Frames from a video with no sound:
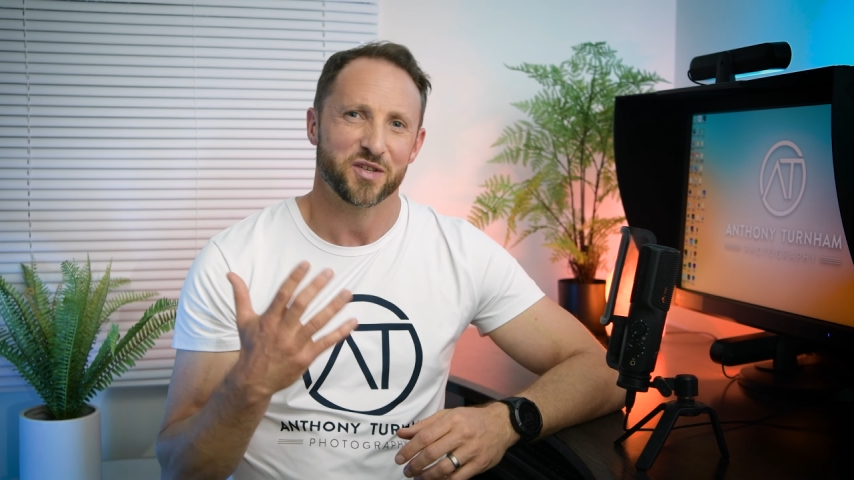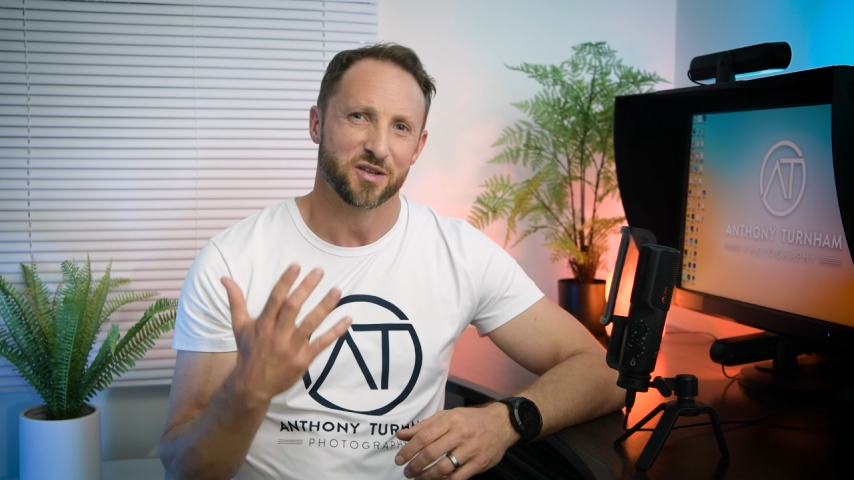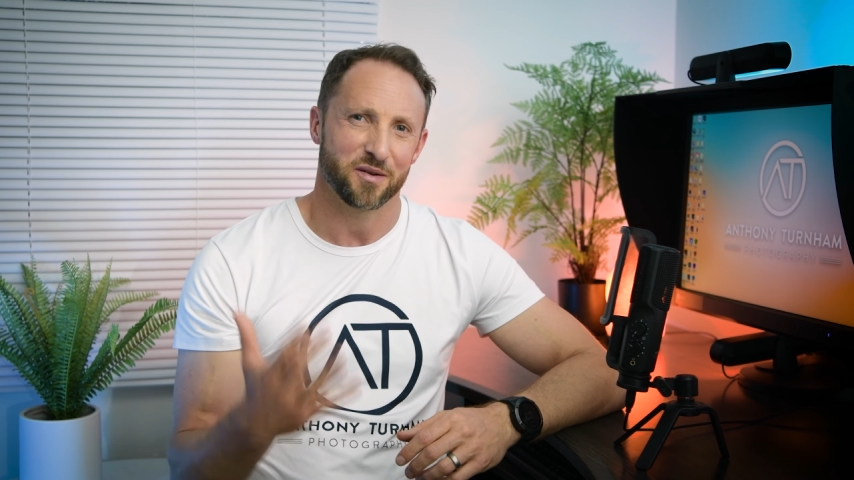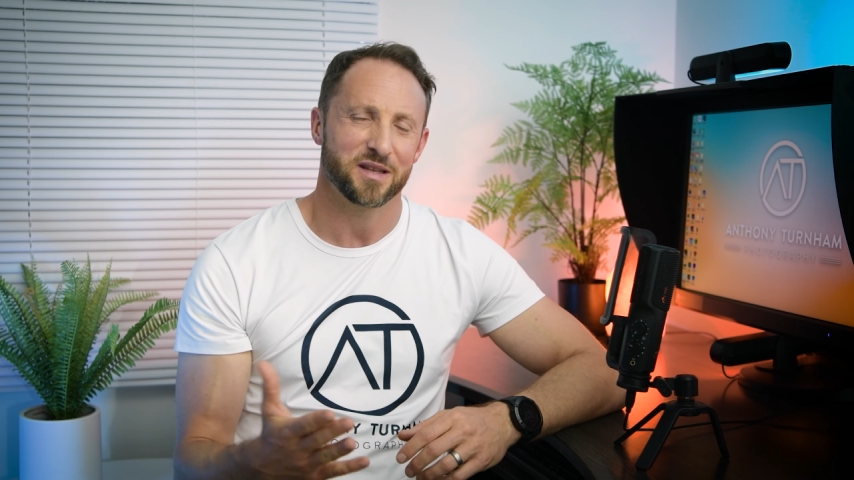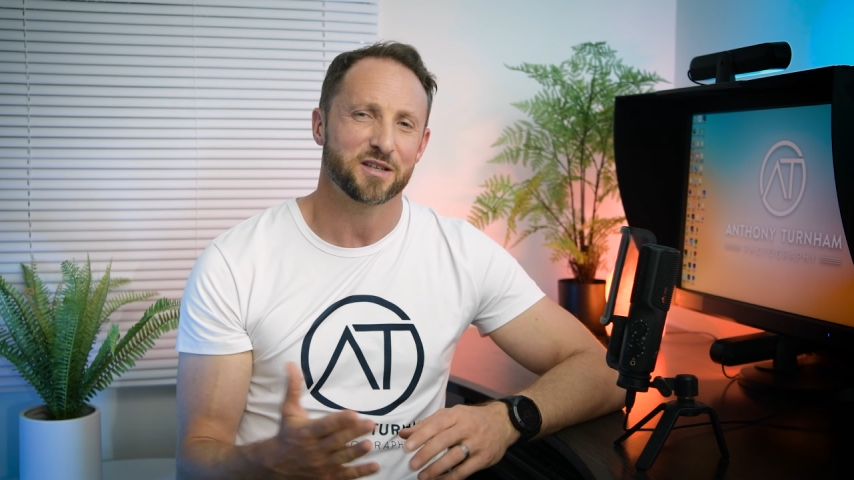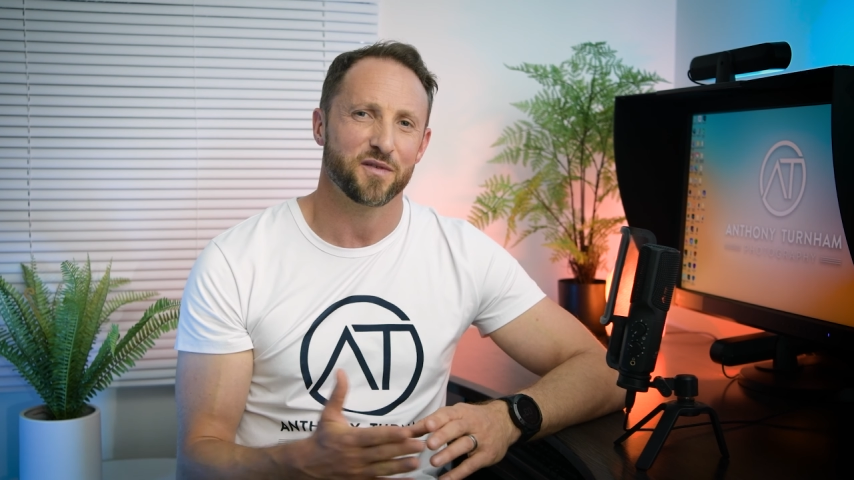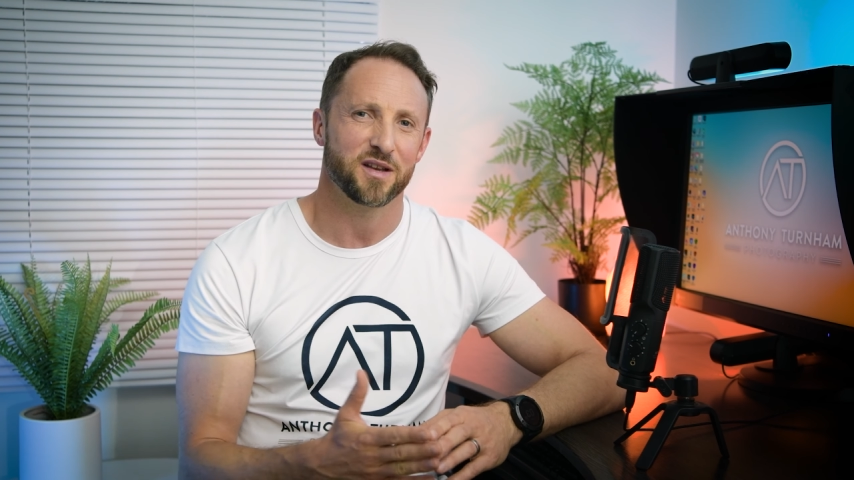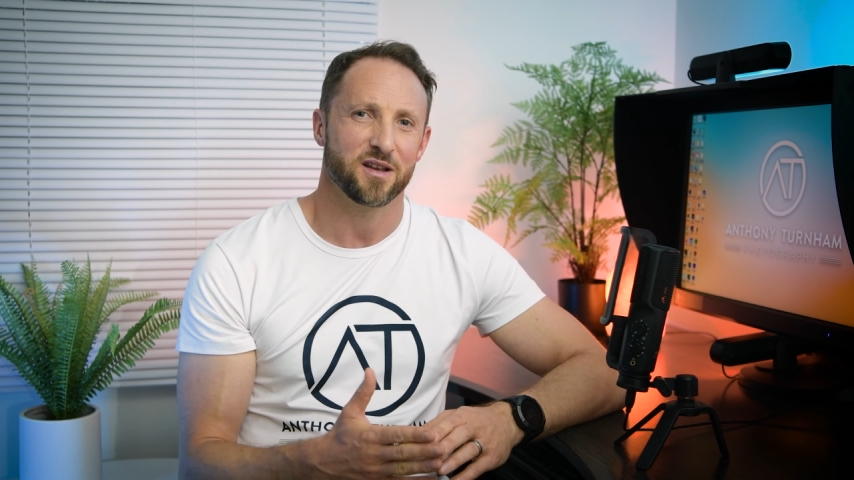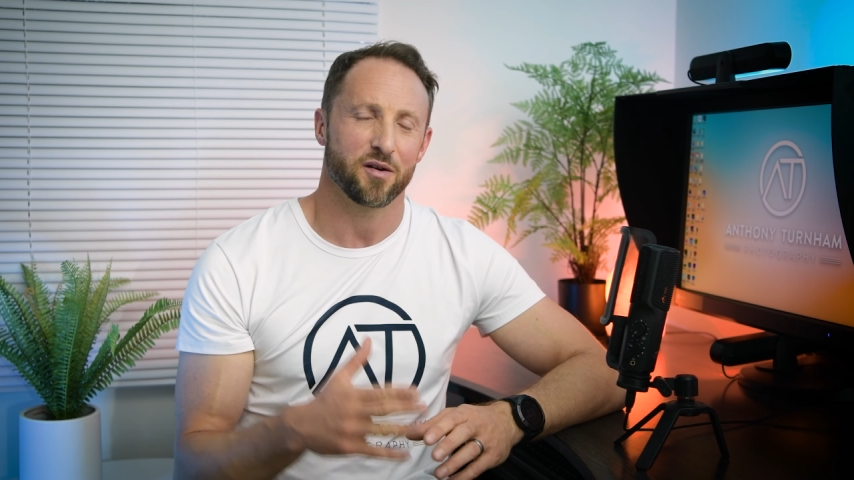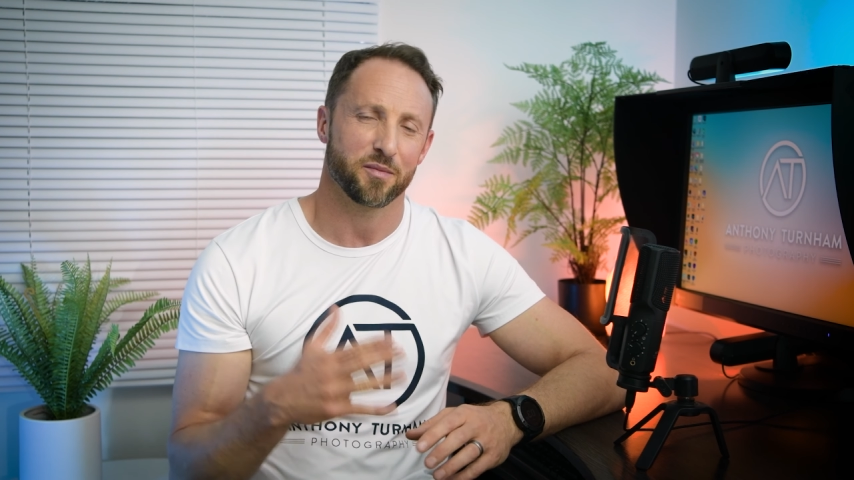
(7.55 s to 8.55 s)
So in this
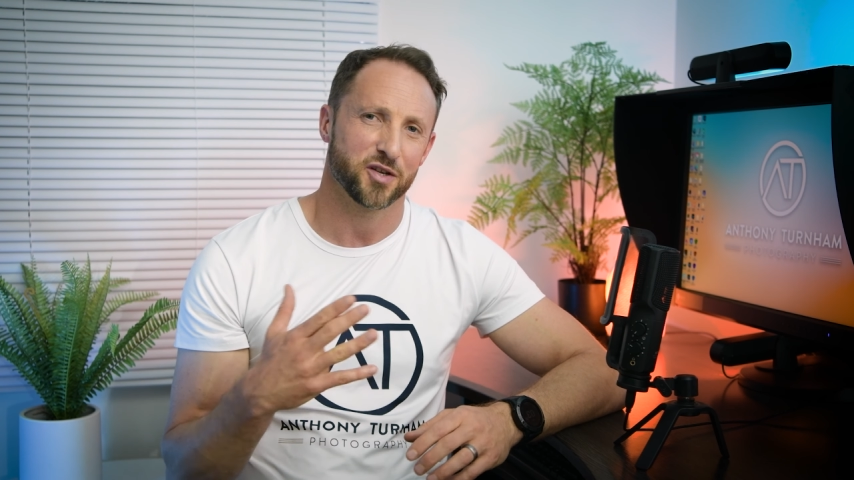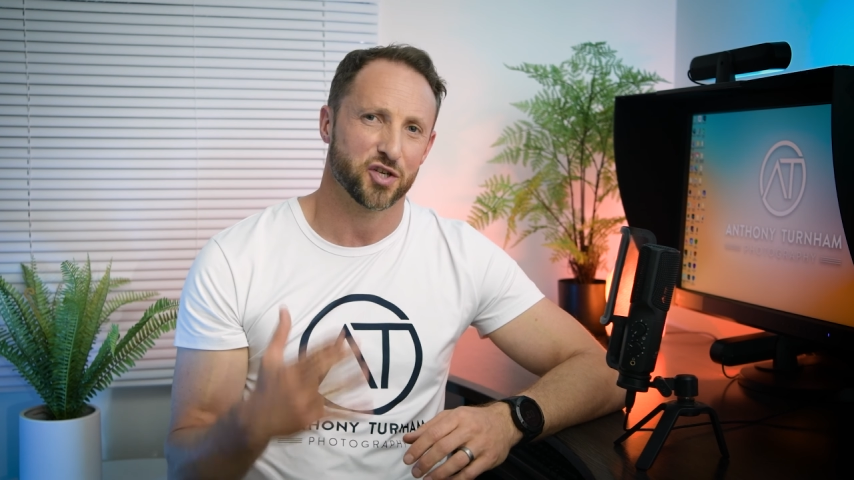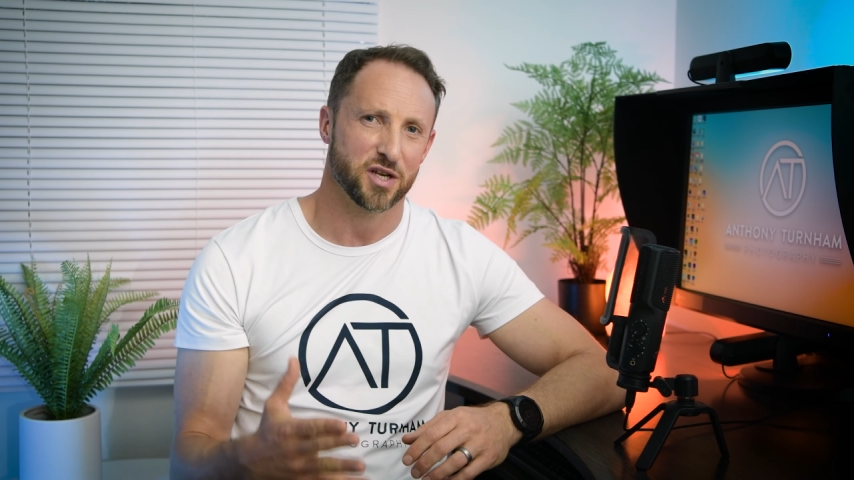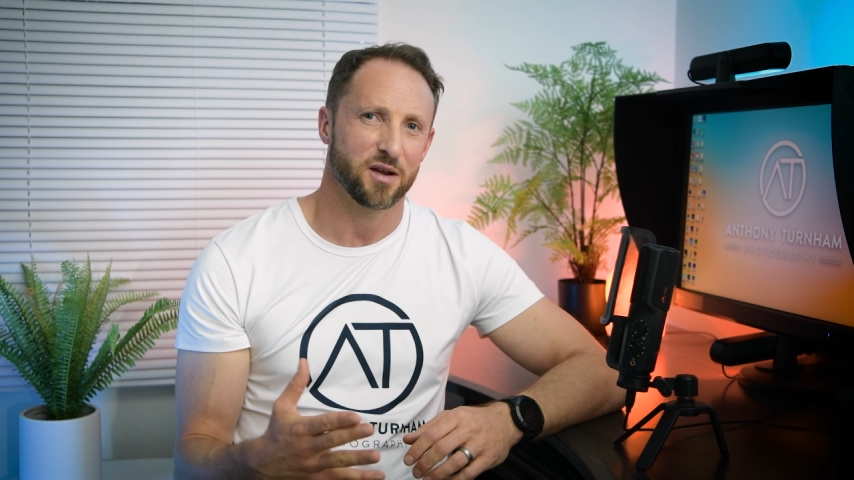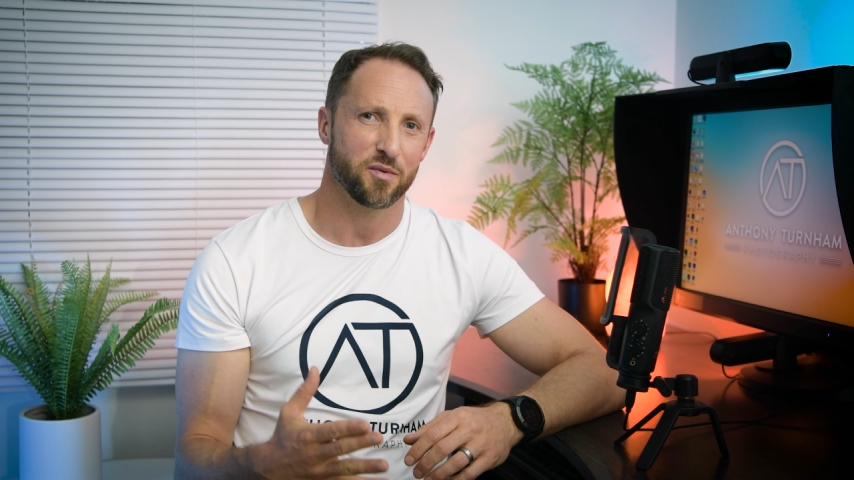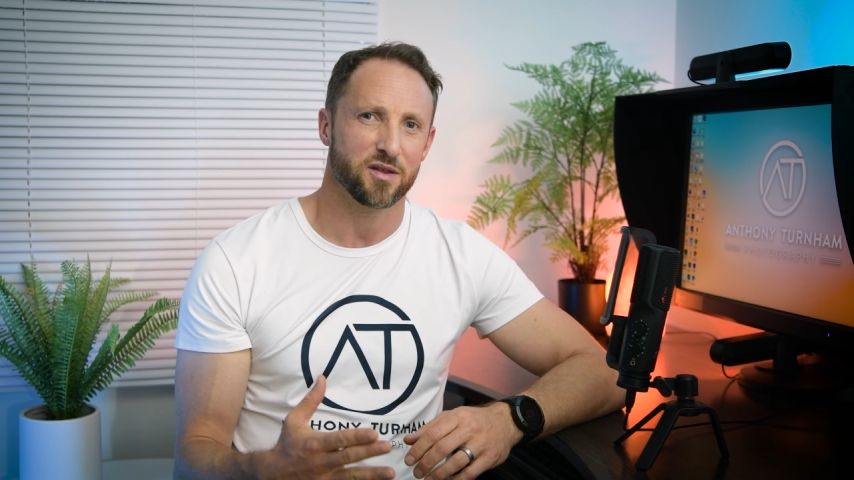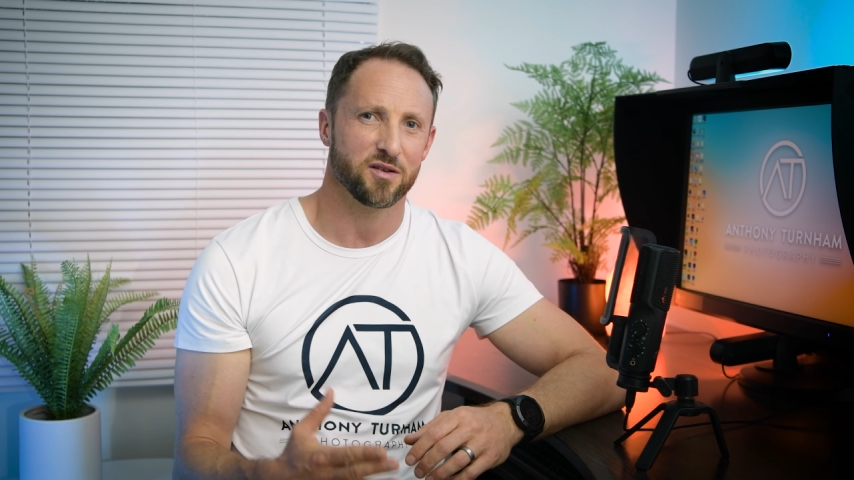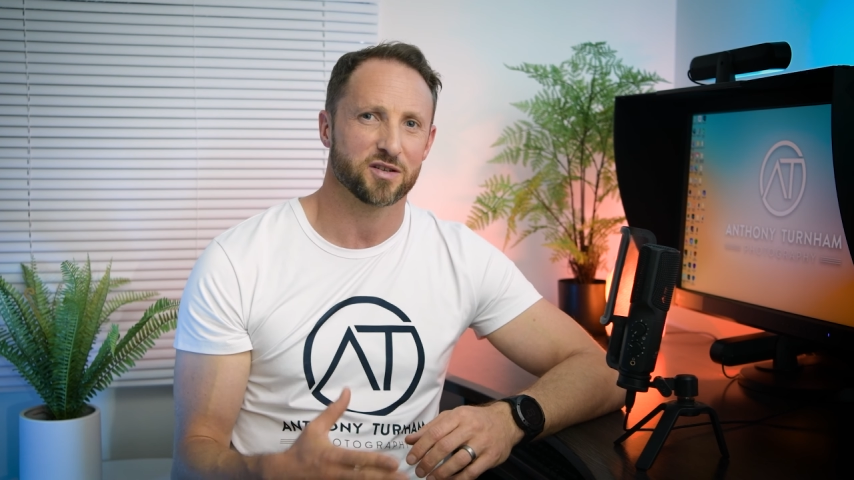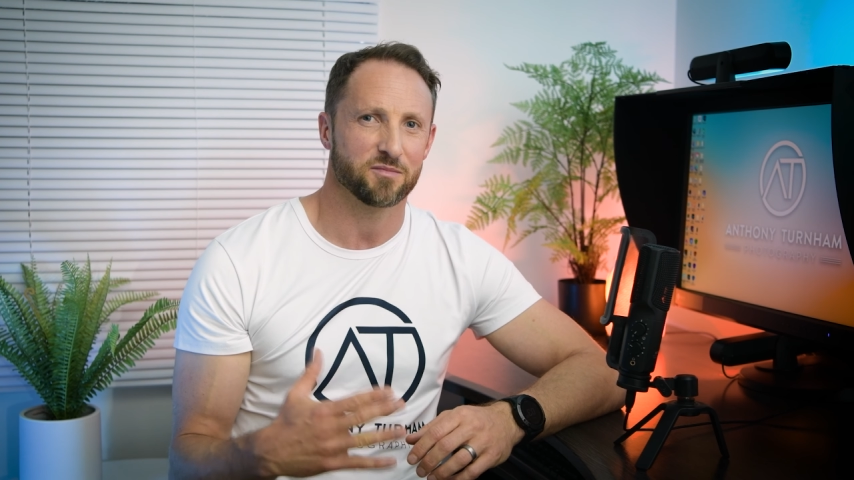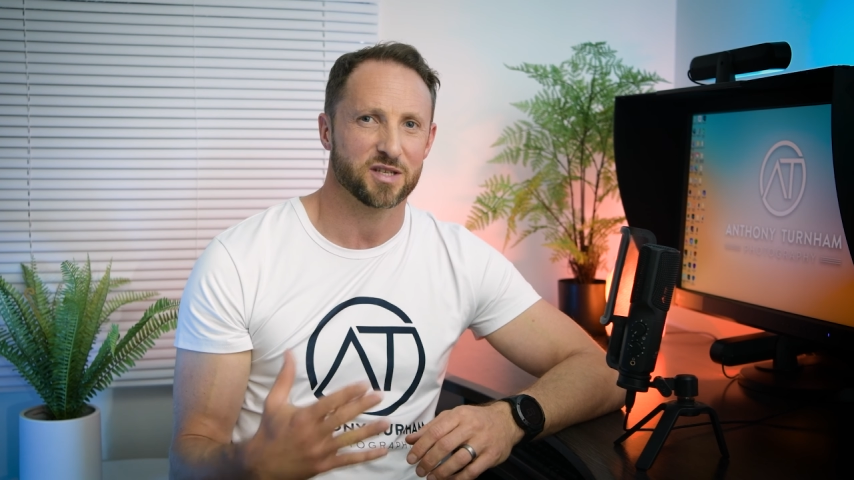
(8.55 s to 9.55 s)
video, I'm going to share with
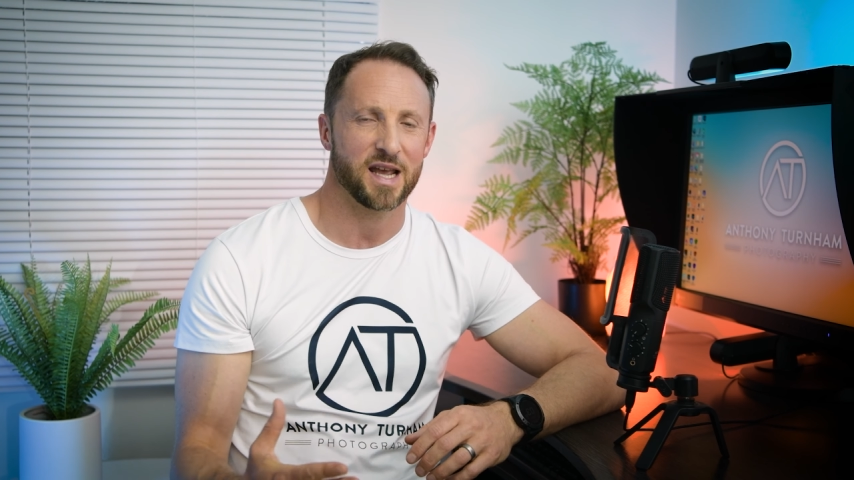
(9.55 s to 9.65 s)
you some